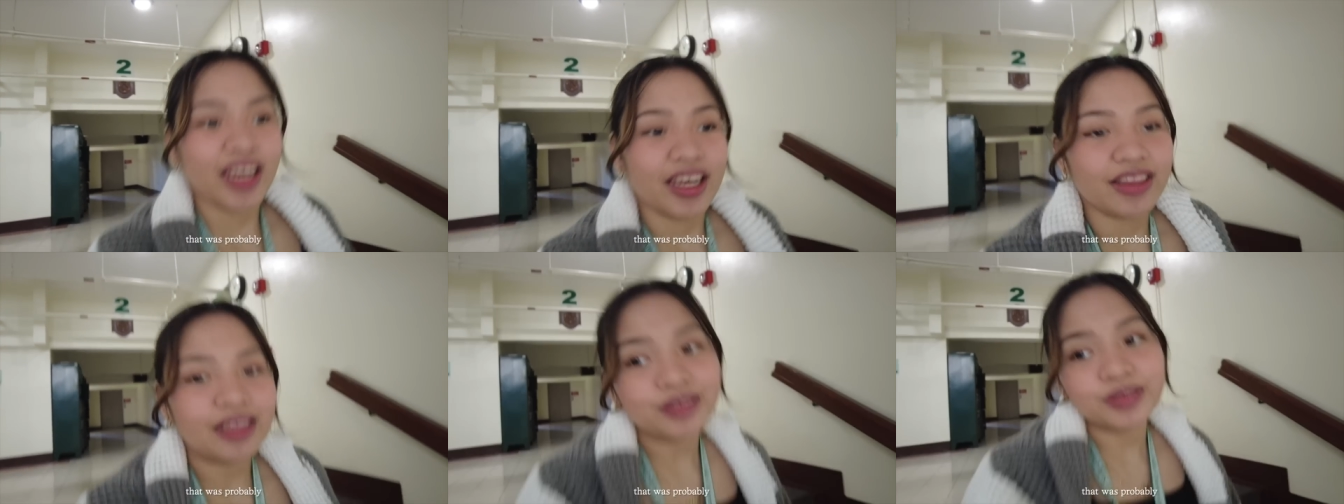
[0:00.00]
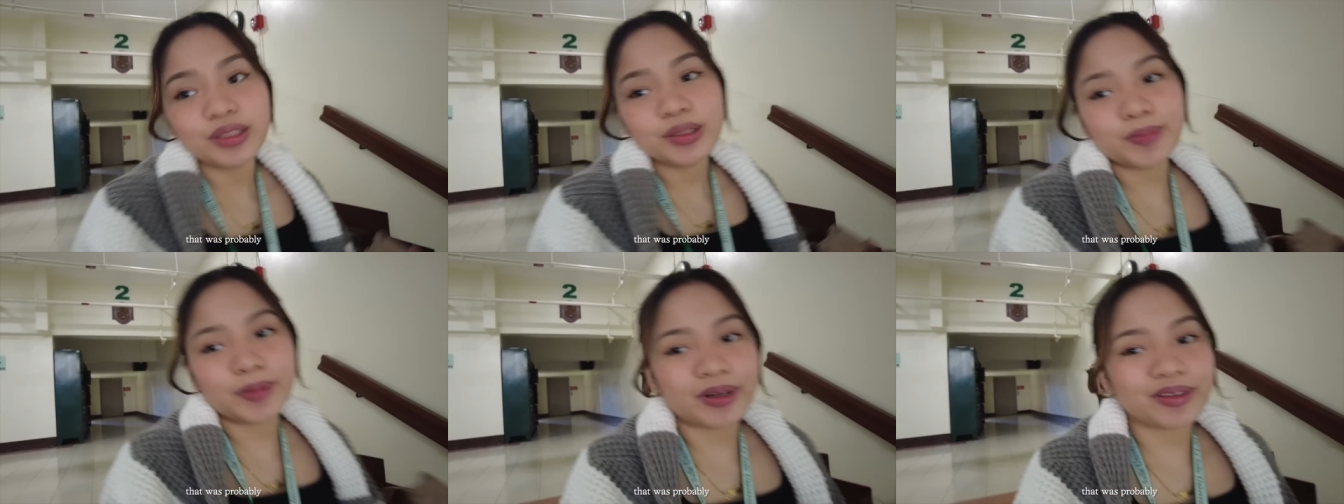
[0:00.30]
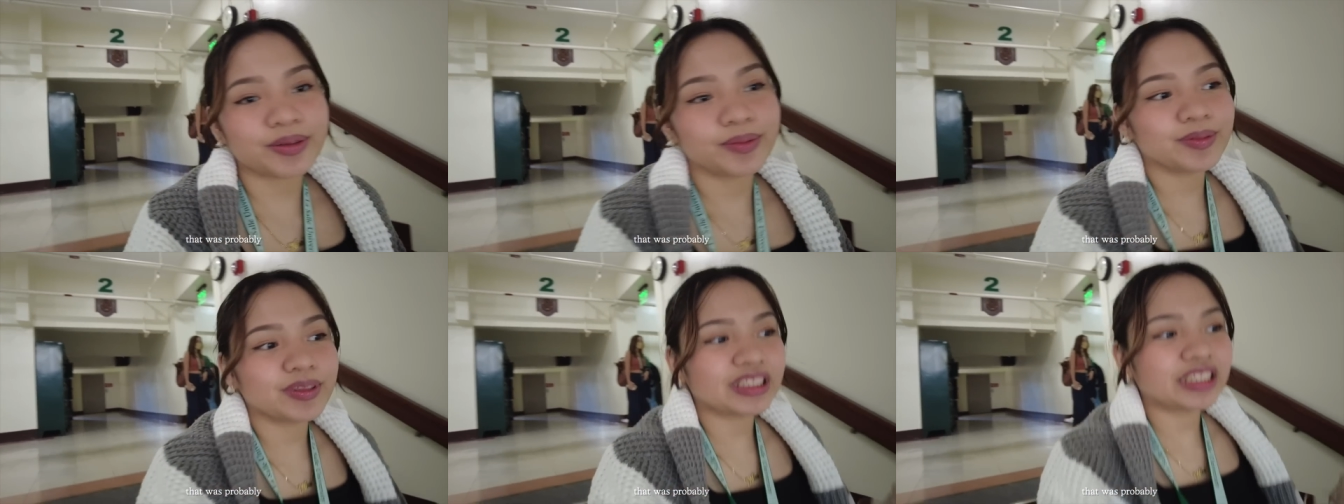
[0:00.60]
Now it's
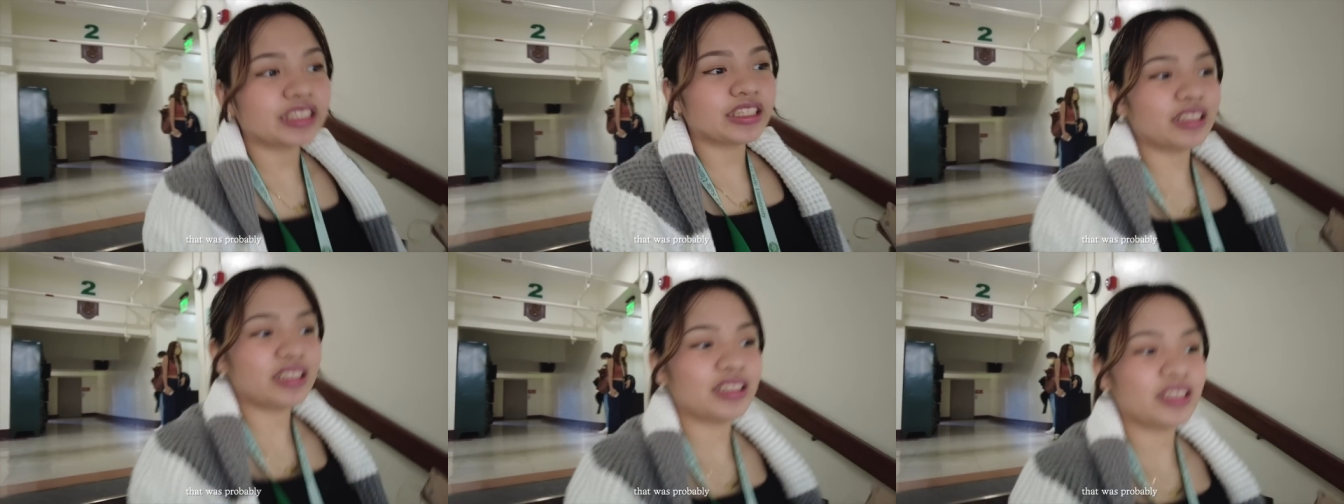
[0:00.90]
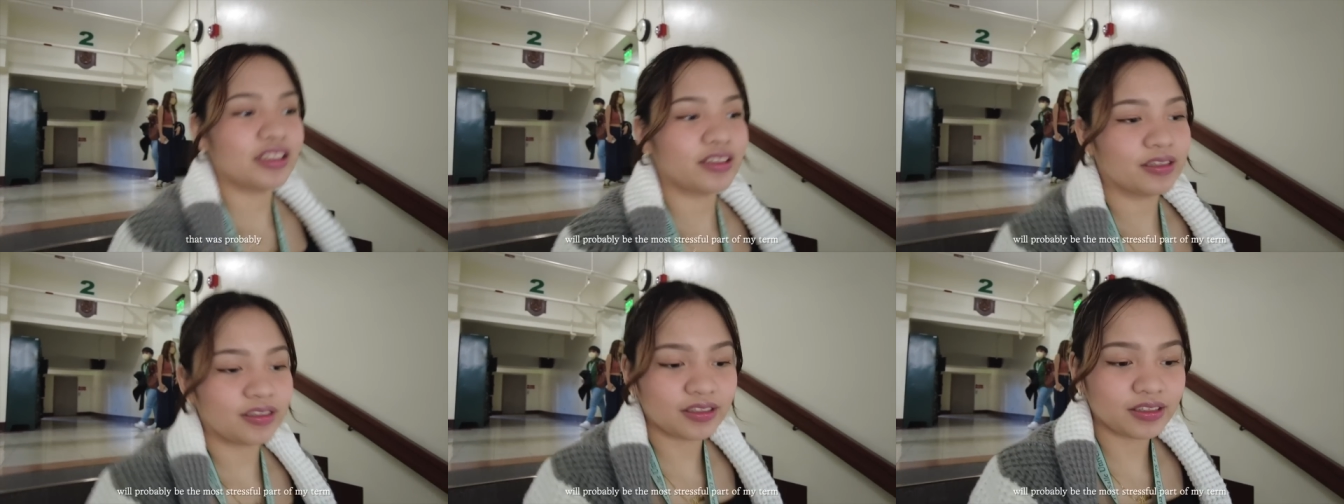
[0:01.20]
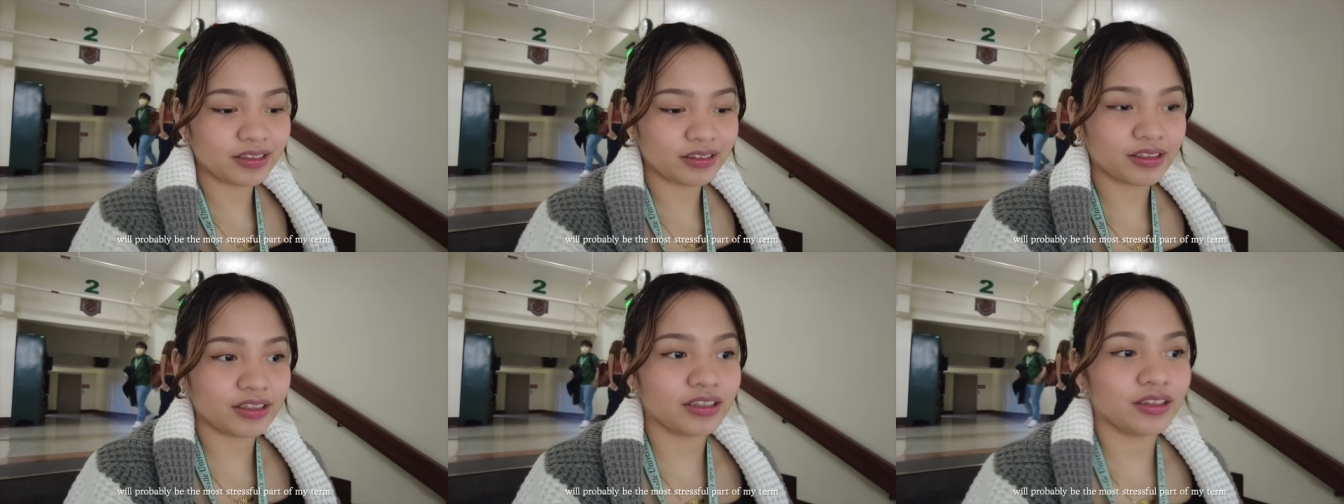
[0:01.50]
probably
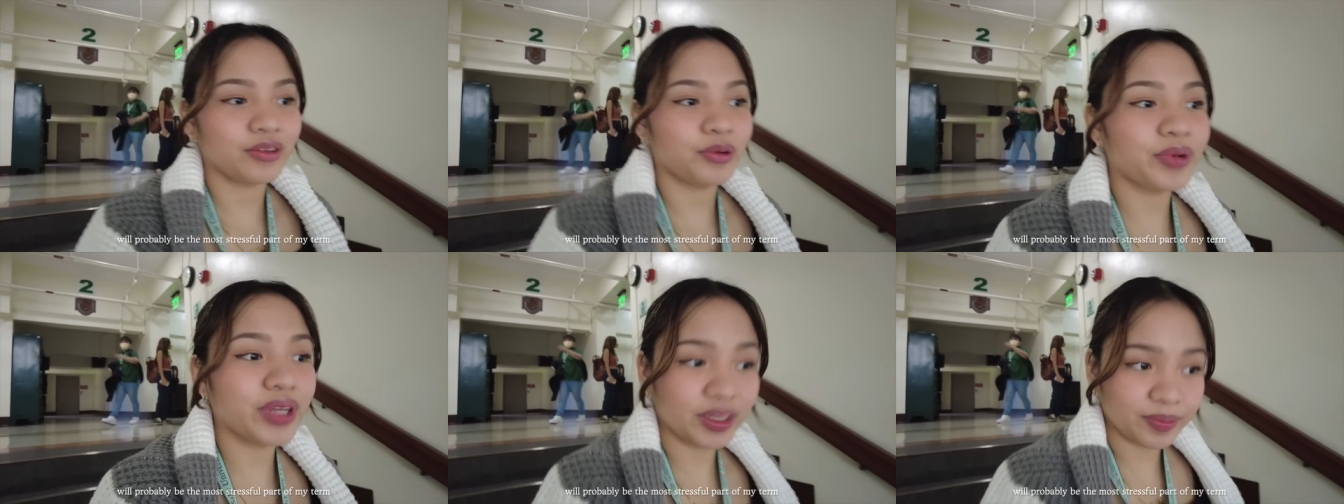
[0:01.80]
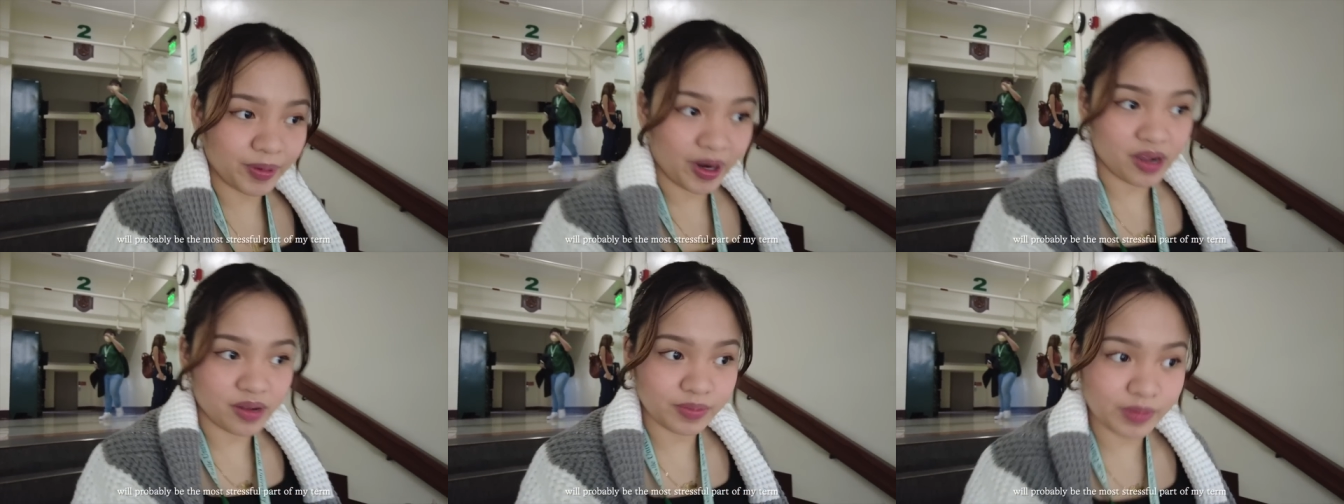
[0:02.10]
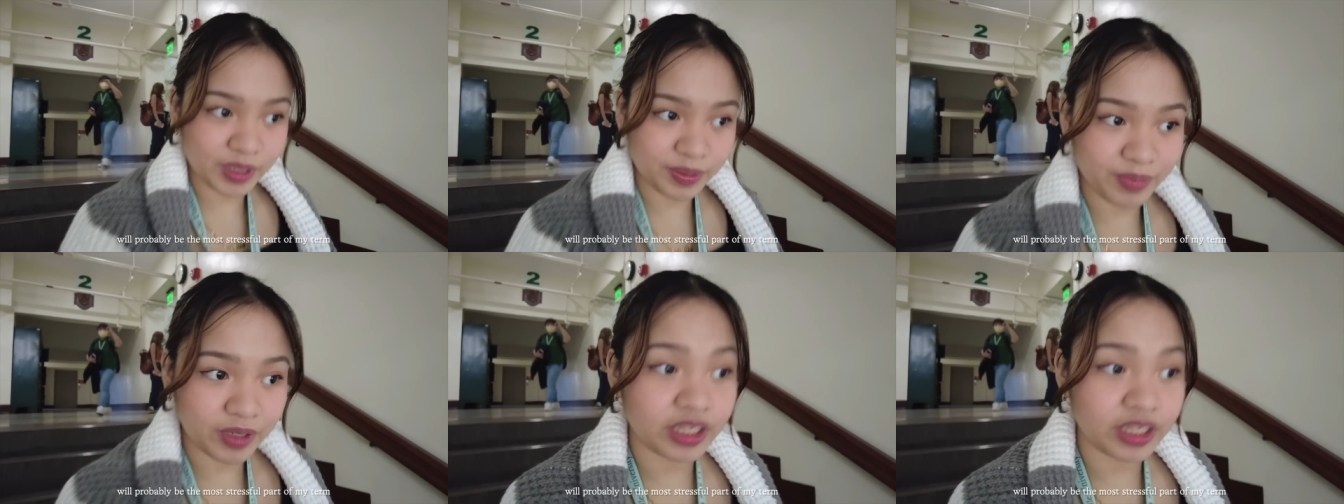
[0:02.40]
will probably